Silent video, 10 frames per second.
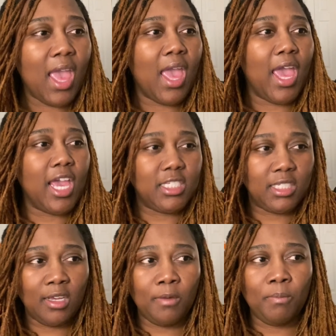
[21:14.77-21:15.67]
It
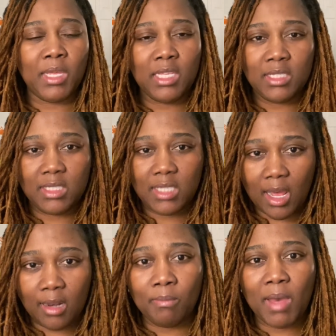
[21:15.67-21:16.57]
took me
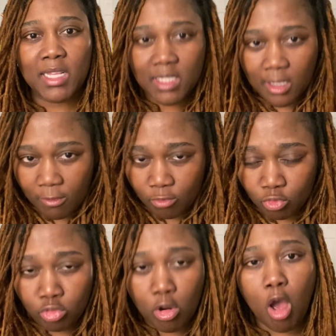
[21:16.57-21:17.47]
telling myself
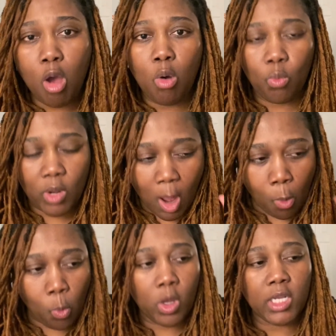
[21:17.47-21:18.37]
no when I
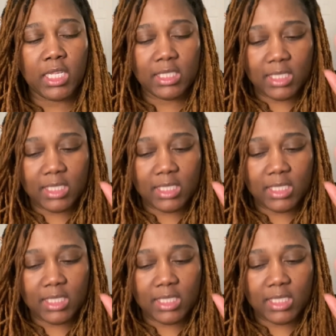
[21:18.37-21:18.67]
wanted